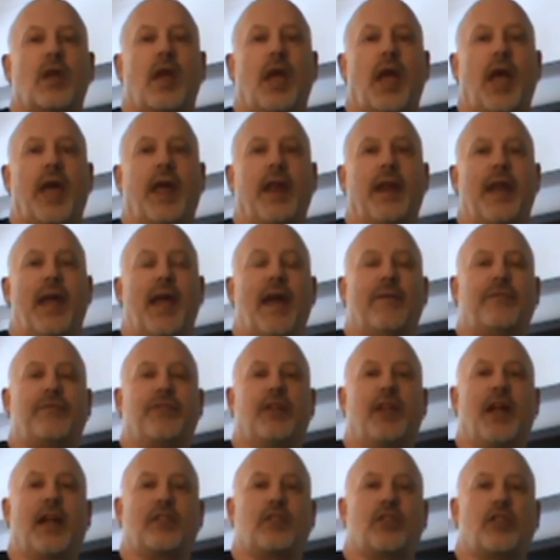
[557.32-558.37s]
And after
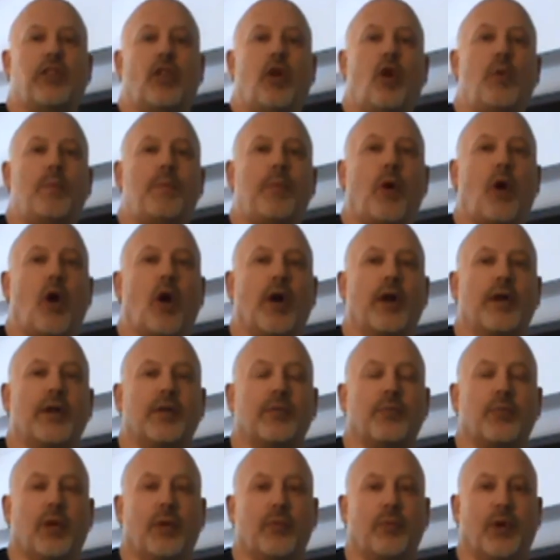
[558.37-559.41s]
that slow part,
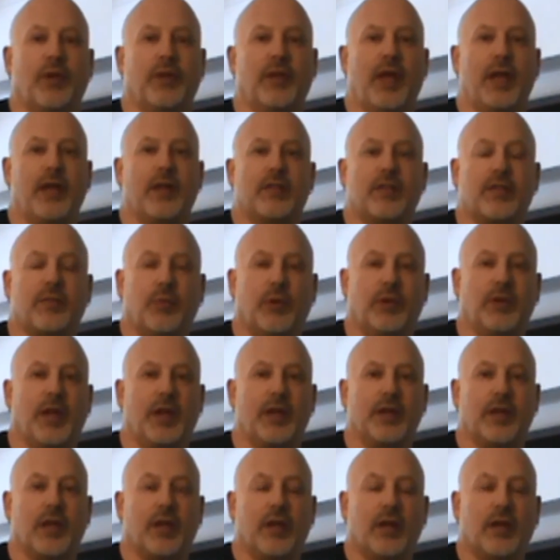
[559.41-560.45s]
when they
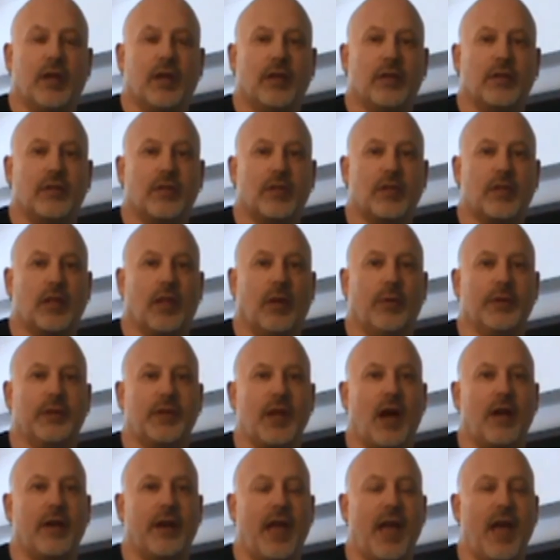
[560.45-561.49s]
slow it
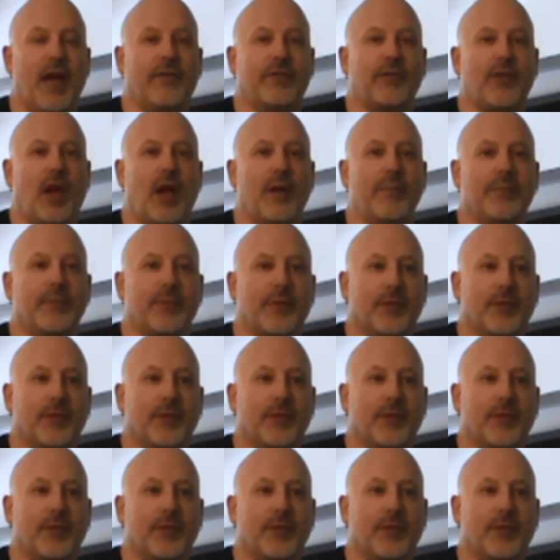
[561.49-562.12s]
down to halftime,